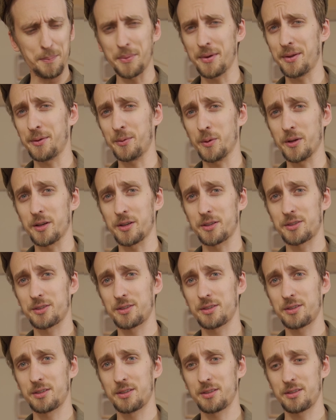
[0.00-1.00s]
button
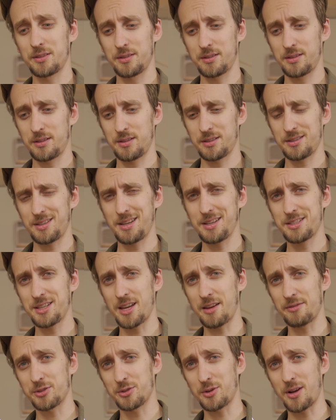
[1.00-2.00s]
works. It's nice to
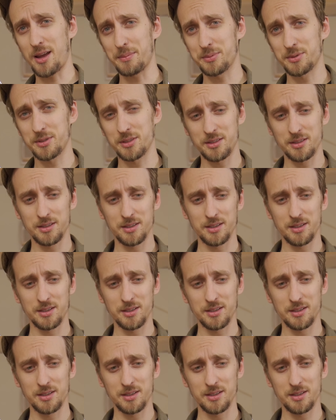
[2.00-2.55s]
have straps.